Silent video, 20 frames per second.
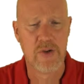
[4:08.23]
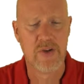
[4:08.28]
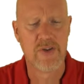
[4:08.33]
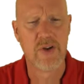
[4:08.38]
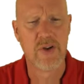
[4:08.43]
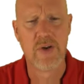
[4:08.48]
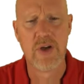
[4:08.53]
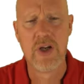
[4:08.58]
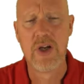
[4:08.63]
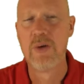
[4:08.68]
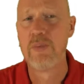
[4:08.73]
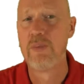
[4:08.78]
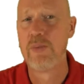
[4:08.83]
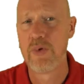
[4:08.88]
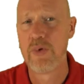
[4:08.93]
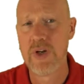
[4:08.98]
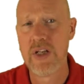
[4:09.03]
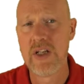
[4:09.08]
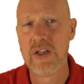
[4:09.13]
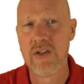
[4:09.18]
So
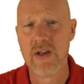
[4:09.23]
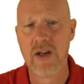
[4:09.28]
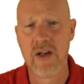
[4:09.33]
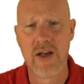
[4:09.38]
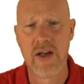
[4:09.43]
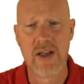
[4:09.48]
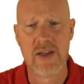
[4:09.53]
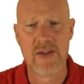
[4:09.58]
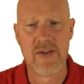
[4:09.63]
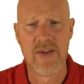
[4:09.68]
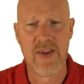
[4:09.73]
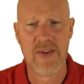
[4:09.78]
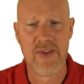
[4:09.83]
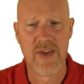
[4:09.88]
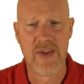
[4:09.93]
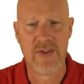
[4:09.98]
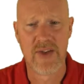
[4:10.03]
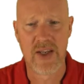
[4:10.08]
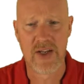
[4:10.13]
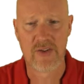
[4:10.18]
pretty good odds that
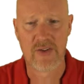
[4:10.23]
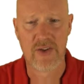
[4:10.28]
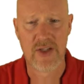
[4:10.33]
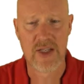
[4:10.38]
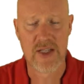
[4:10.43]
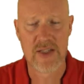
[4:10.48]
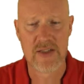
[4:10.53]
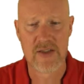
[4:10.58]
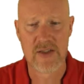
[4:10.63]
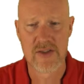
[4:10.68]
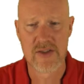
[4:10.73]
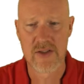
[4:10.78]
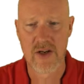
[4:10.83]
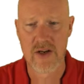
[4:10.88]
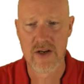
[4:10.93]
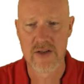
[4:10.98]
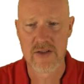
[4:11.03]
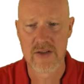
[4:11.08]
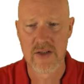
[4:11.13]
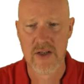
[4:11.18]
this actually is a
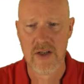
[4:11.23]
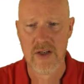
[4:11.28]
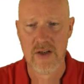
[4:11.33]
start.